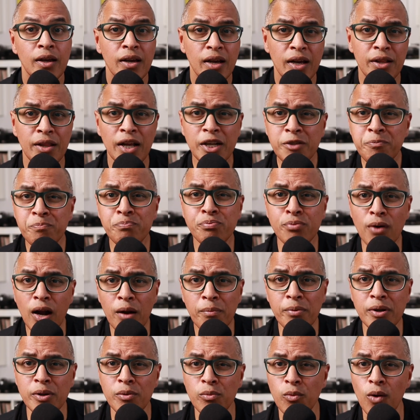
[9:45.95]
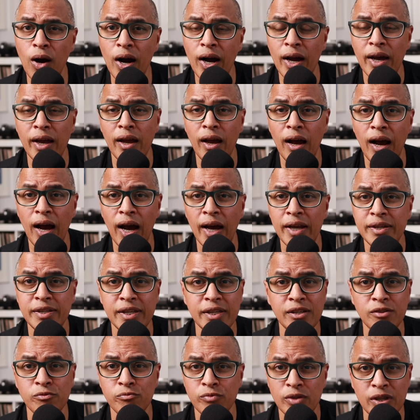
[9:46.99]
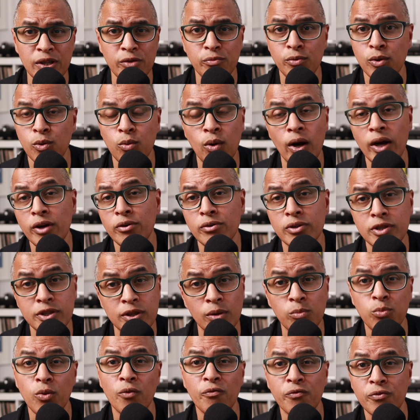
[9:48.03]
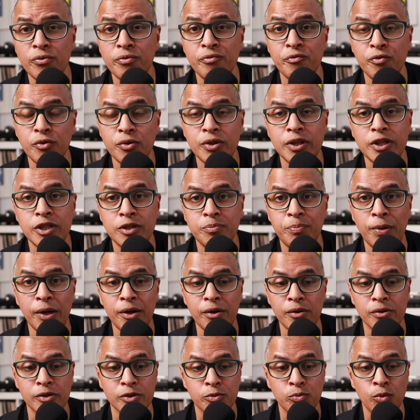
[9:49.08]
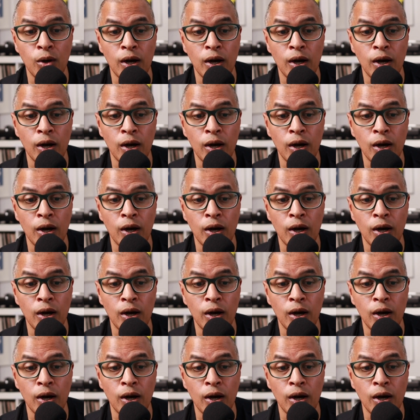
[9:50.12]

And that's probably why I didn't really require a subwoofer for these speakers.